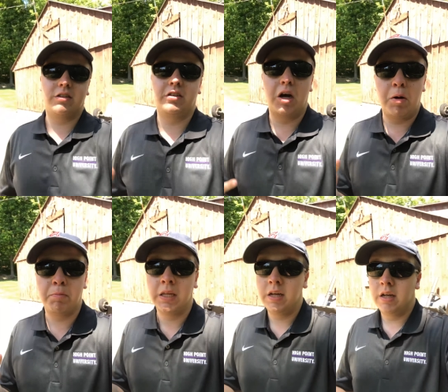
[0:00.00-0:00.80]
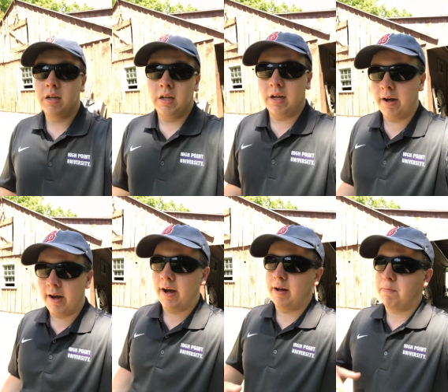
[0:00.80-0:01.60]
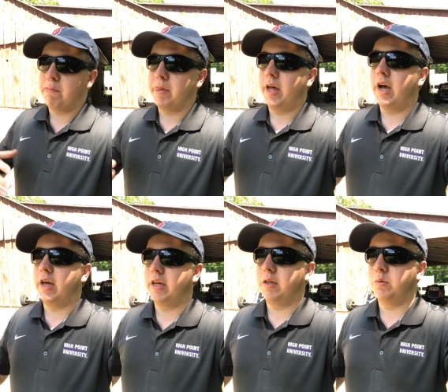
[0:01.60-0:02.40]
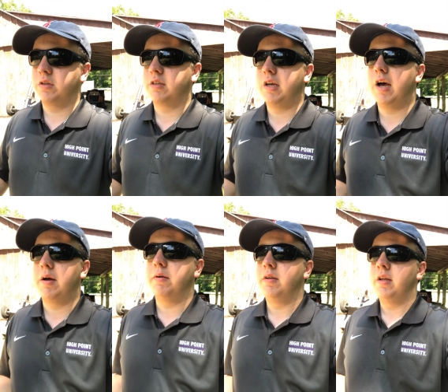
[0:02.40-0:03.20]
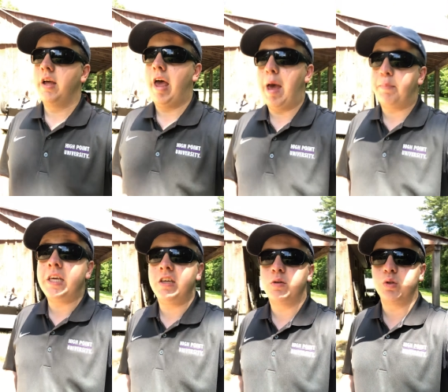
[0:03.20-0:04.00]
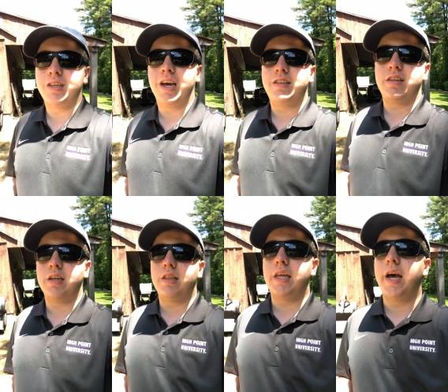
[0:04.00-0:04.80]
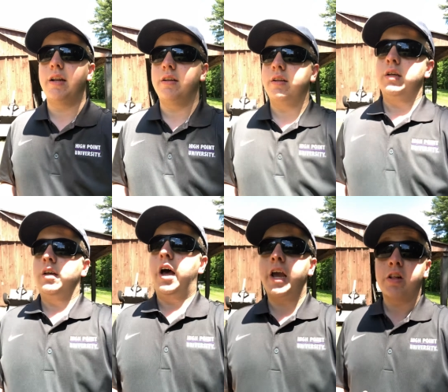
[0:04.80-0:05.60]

So um, I was uh, at peace with the idea that I